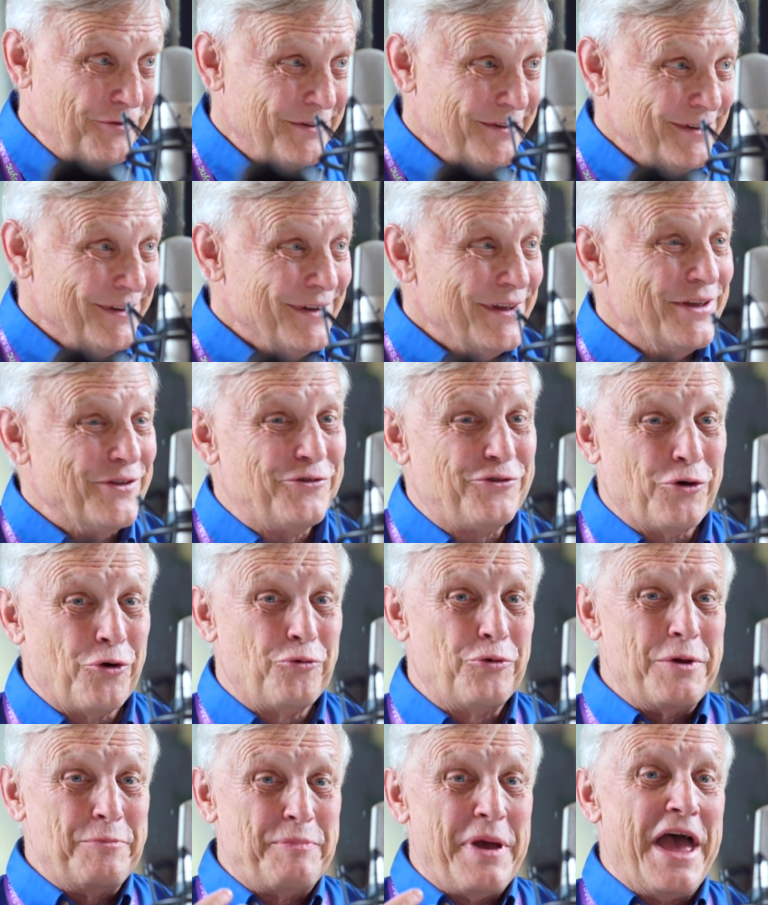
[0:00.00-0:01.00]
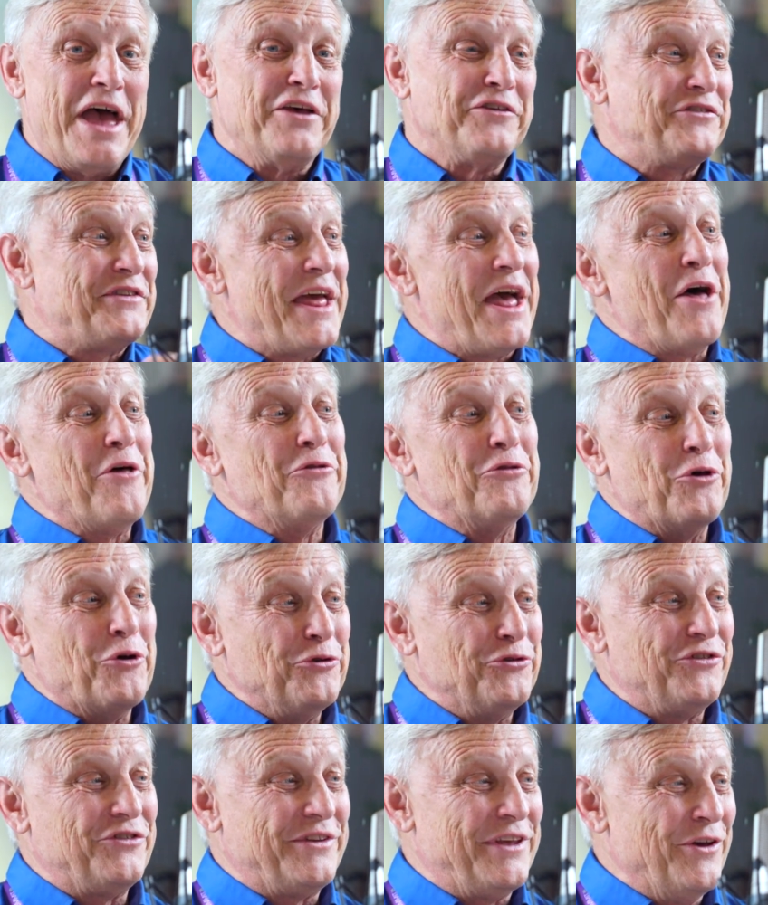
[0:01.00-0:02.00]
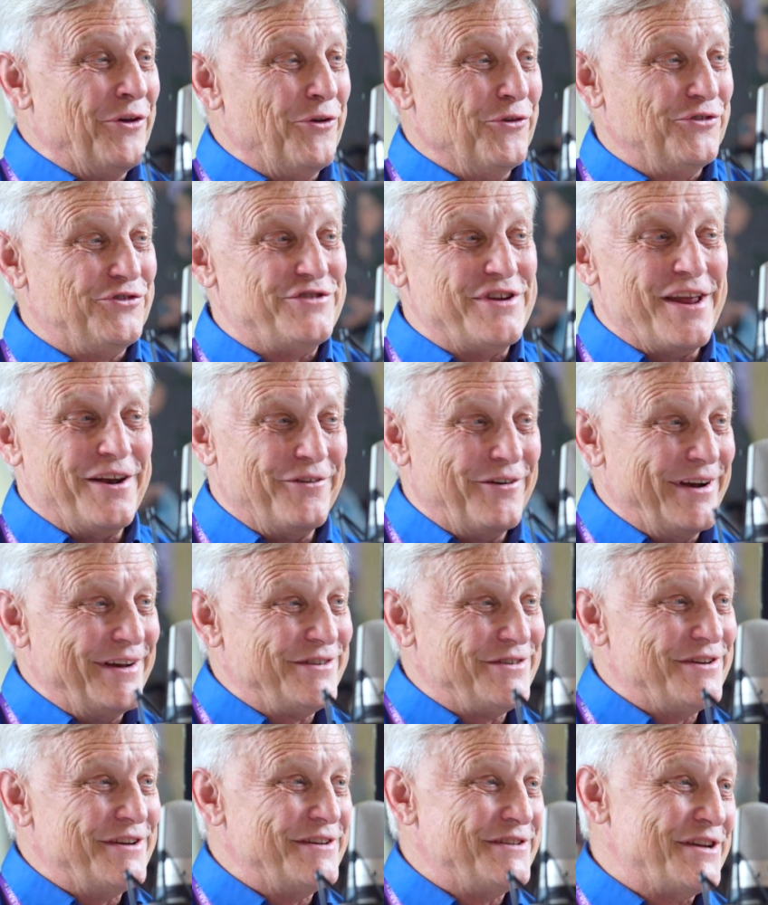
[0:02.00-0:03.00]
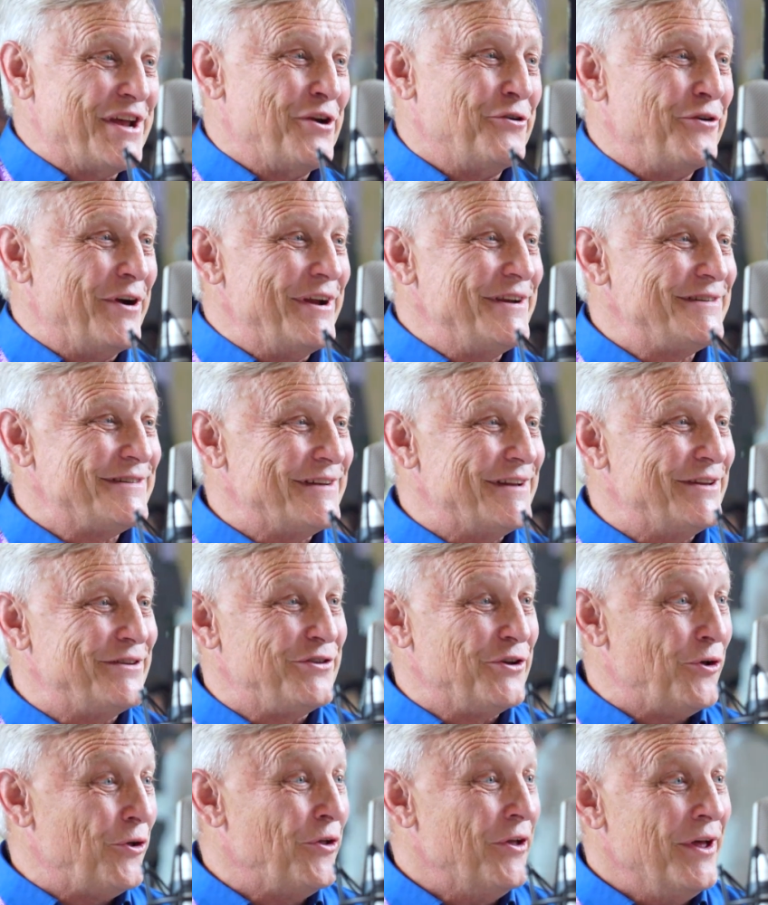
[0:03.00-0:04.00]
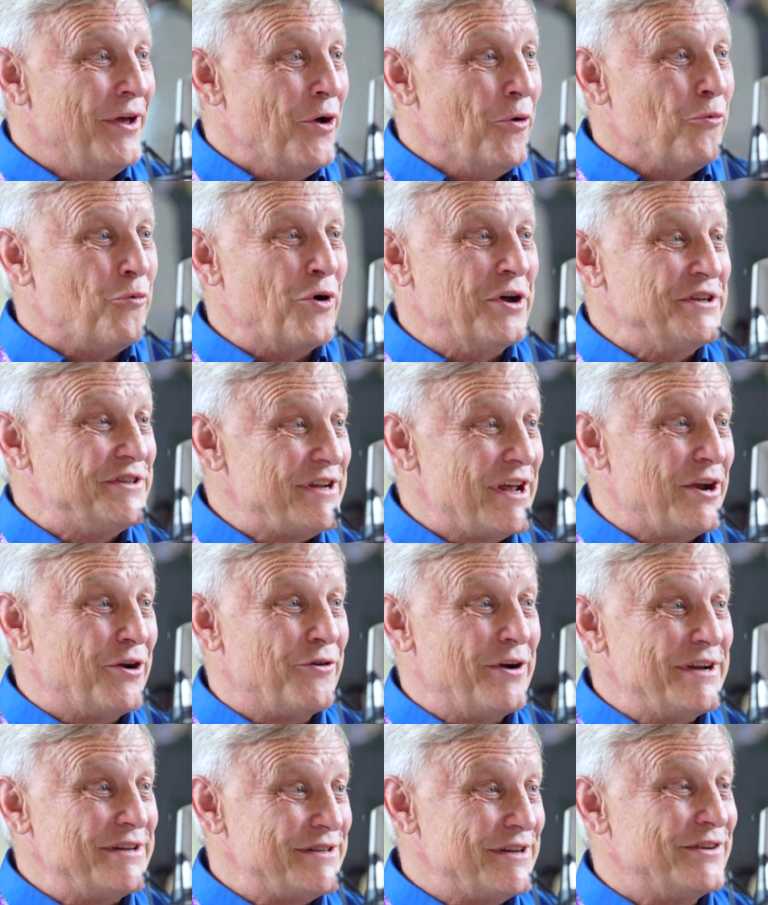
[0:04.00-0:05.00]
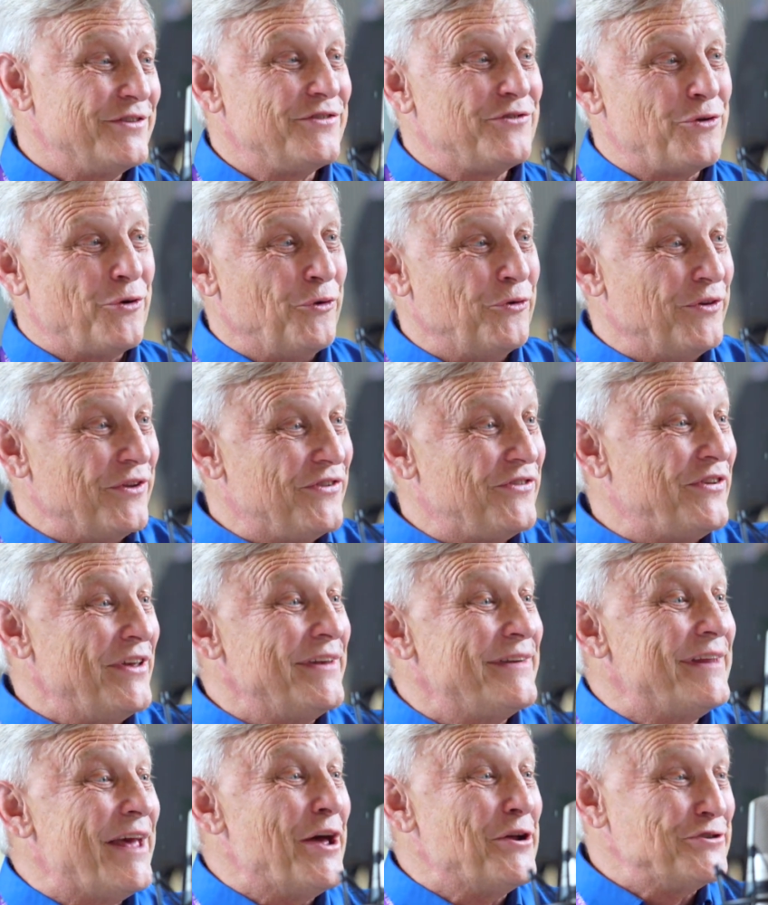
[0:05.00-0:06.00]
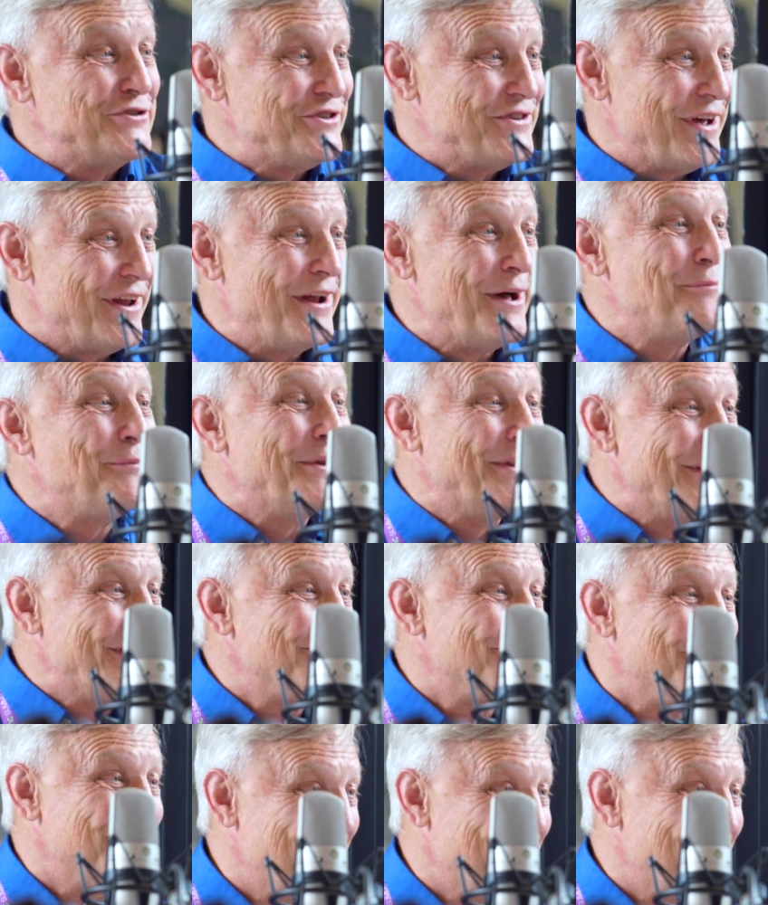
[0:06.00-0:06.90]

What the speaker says: And so we pass down those skills generation to generation until one generation is told to sit down, shut up, and listen